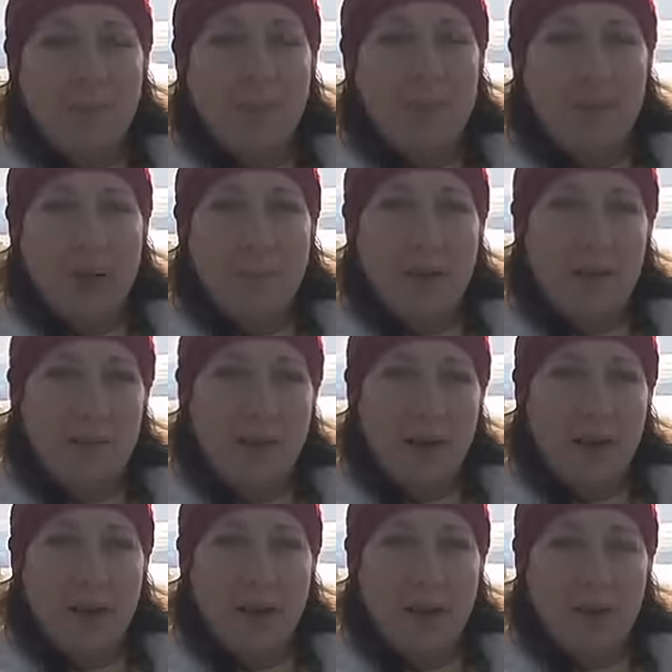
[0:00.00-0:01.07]
start my
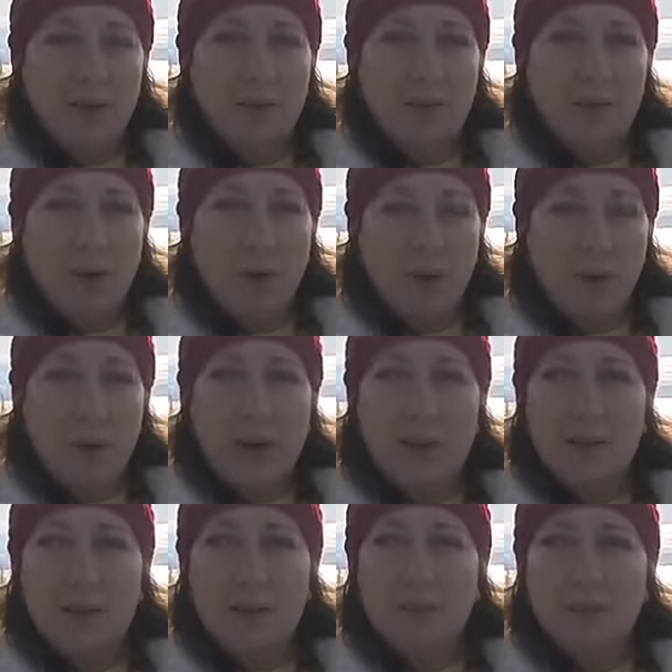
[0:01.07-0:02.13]
day as
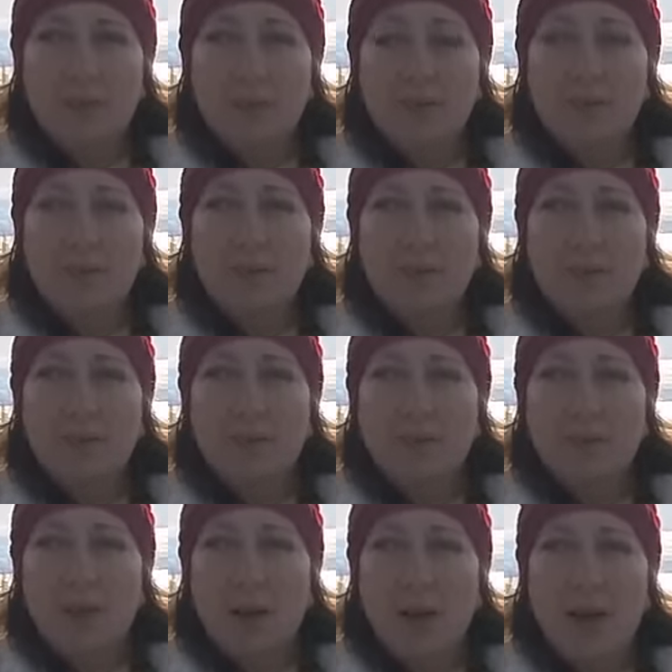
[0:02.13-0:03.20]
always
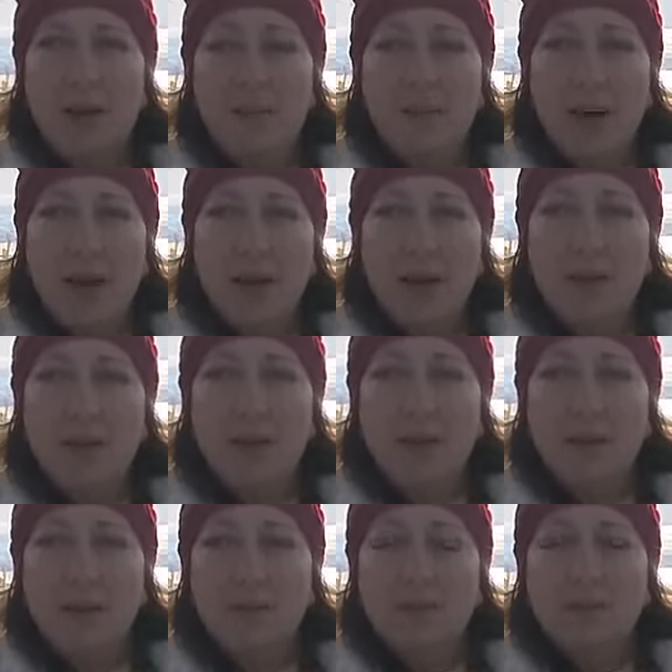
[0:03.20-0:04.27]
by
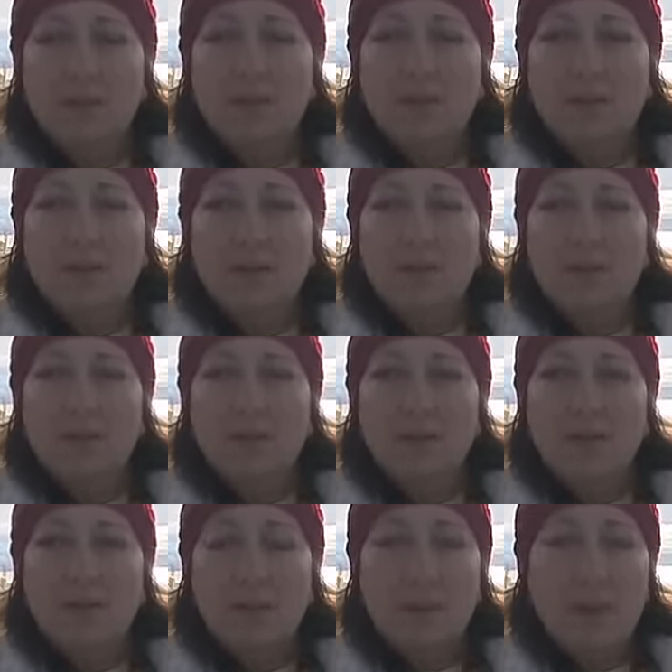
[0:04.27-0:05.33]

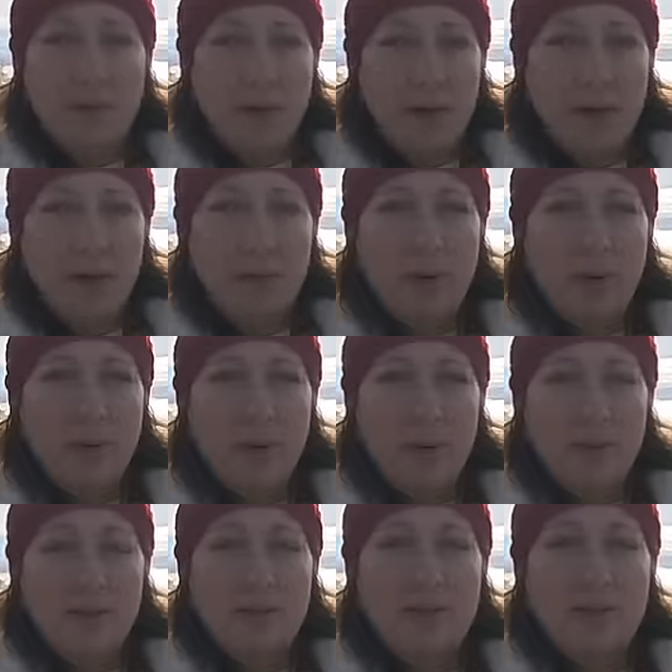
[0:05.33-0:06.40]
preparing my
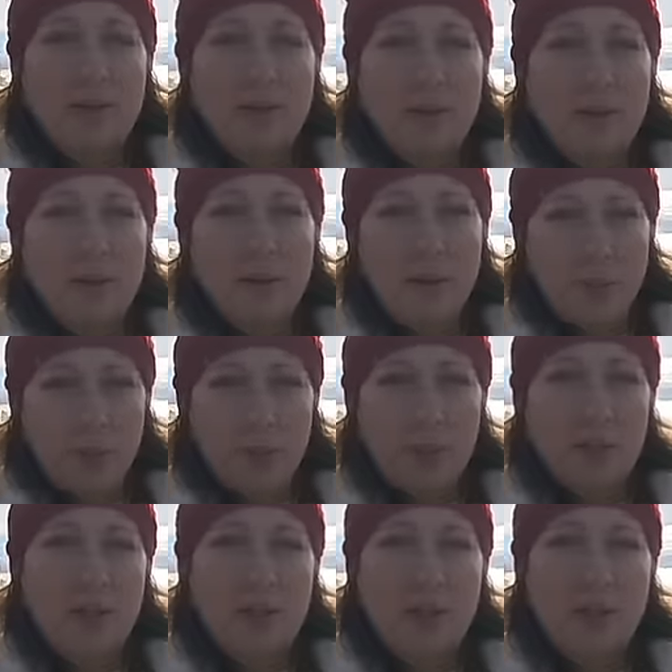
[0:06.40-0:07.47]
greens, going to
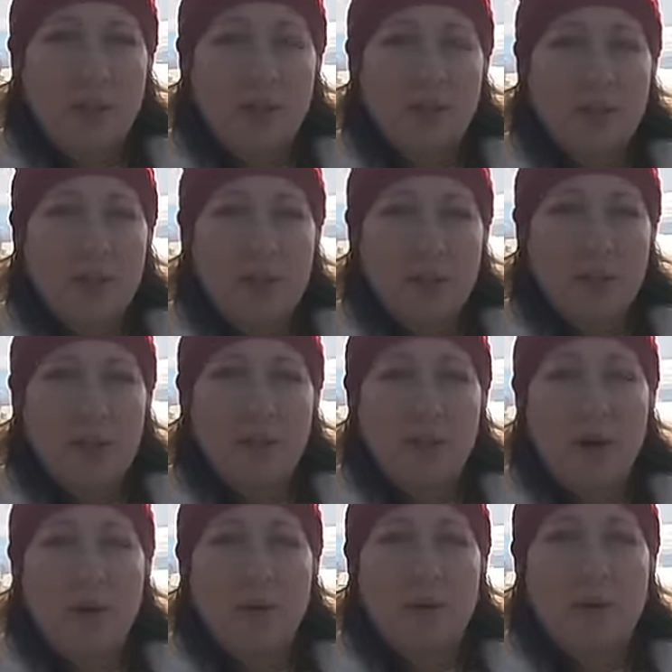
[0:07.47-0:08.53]
the gym, taking a
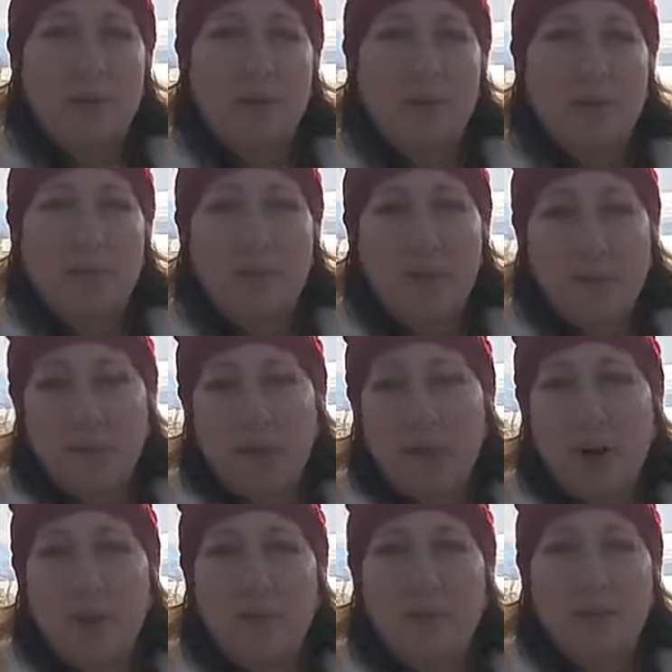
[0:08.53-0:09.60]
shower, then making
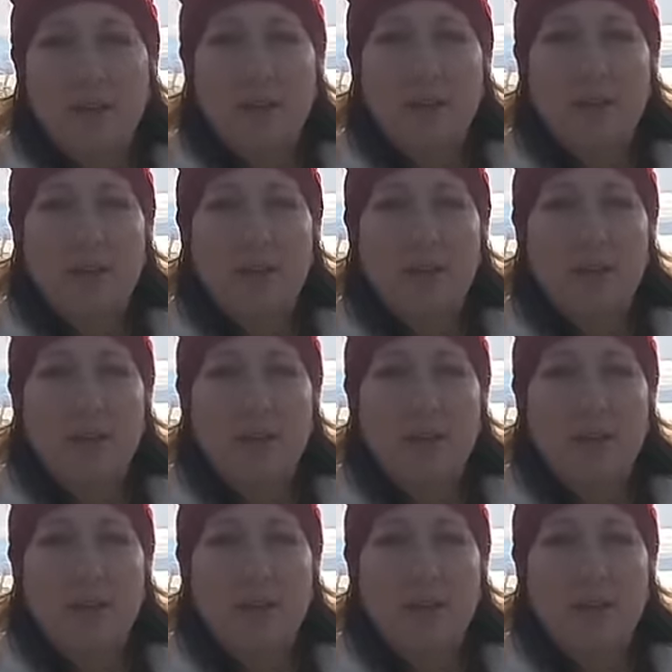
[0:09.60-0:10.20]
coffee,